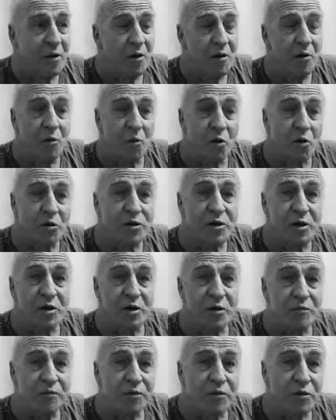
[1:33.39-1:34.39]
was that
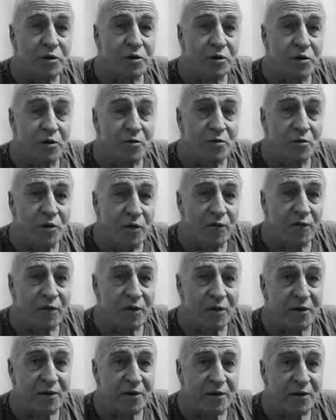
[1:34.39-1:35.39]
it put a
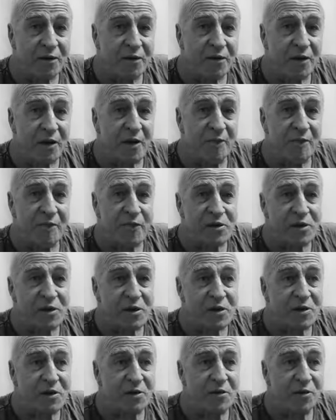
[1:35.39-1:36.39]
terrific
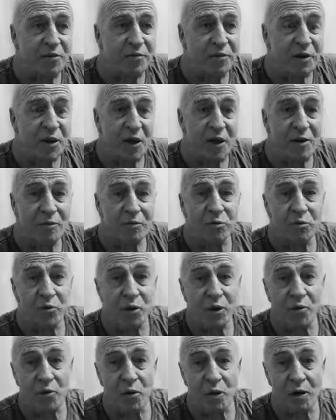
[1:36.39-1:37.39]
emphasis on being able to
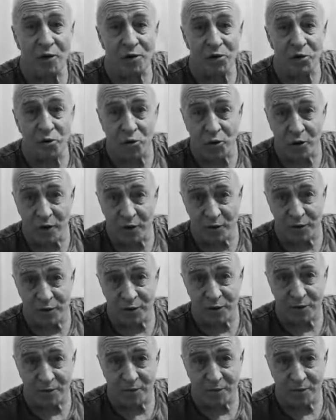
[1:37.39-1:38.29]
equalize your ears.